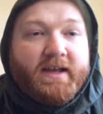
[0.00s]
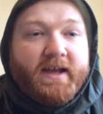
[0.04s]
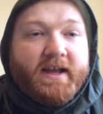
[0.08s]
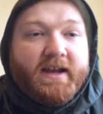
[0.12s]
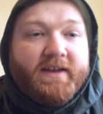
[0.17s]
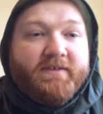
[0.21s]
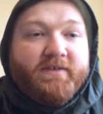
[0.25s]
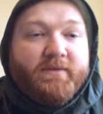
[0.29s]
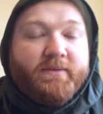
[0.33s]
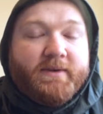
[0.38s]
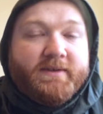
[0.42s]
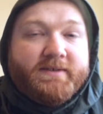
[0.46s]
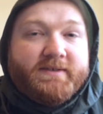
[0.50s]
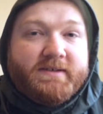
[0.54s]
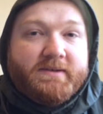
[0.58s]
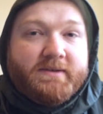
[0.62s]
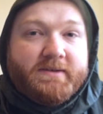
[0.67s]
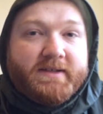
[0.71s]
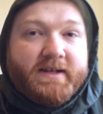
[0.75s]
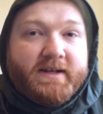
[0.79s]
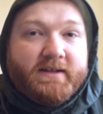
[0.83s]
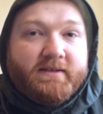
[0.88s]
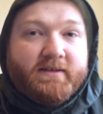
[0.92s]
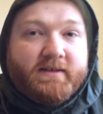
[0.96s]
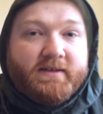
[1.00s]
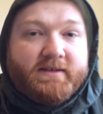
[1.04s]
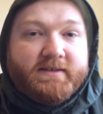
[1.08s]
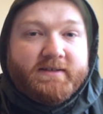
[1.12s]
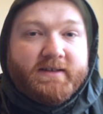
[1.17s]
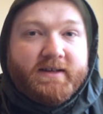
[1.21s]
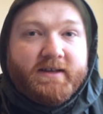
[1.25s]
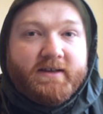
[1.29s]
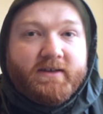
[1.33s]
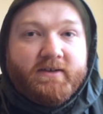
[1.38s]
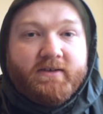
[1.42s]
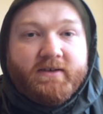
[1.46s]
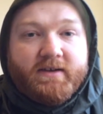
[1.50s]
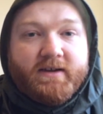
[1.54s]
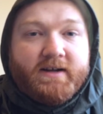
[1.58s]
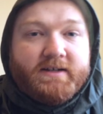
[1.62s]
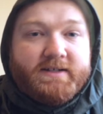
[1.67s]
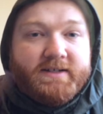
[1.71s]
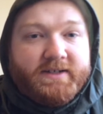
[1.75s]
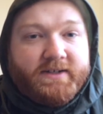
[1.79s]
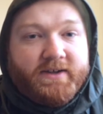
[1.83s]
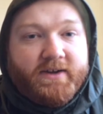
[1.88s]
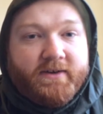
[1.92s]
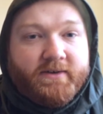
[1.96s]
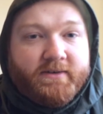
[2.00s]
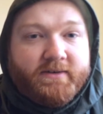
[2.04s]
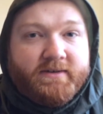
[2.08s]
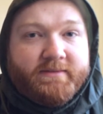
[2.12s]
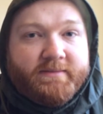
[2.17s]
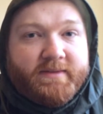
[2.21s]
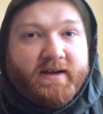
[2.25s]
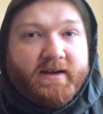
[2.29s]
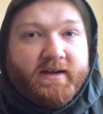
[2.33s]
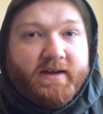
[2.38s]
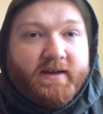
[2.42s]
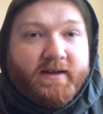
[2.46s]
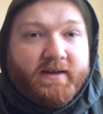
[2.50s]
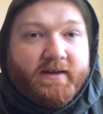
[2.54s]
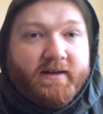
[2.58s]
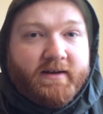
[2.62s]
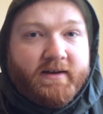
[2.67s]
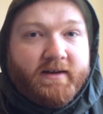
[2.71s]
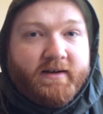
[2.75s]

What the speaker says: And if you want to see what that looks like, you can actually go to my